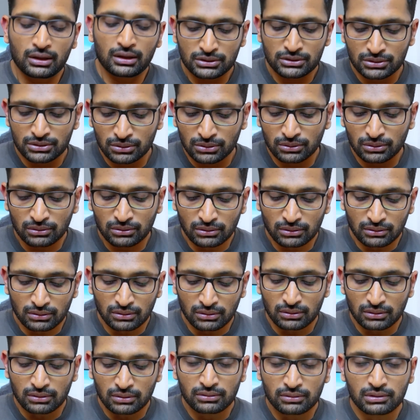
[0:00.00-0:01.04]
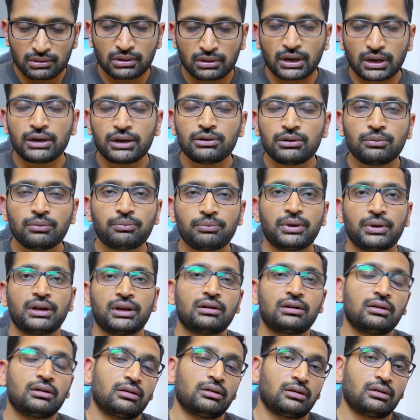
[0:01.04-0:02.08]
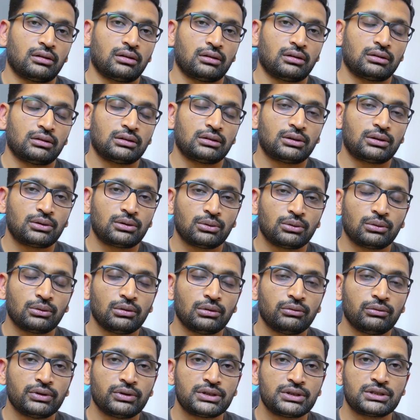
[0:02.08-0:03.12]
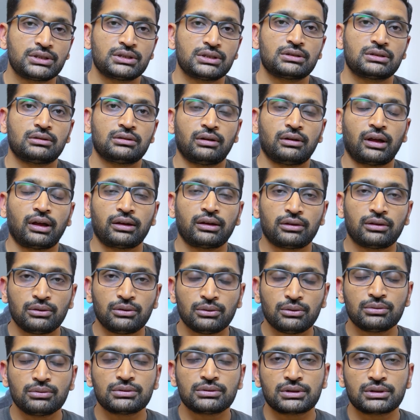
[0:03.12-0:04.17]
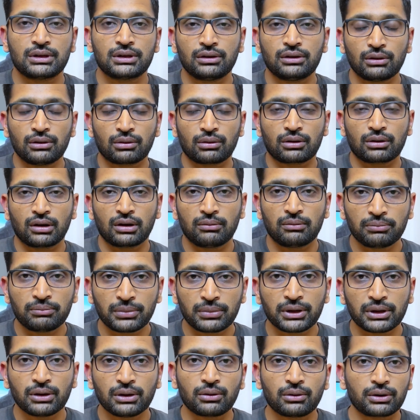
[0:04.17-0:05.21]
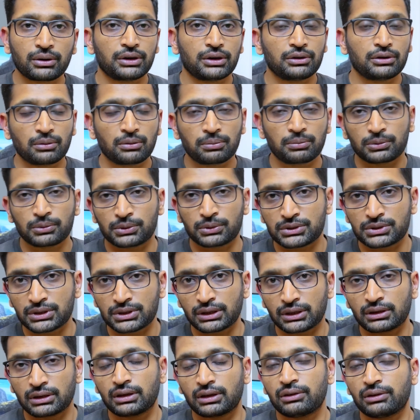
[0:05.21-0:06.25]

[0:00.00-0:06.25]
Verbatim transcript: So try to pick uh, the tool which is like used in your company or in your project.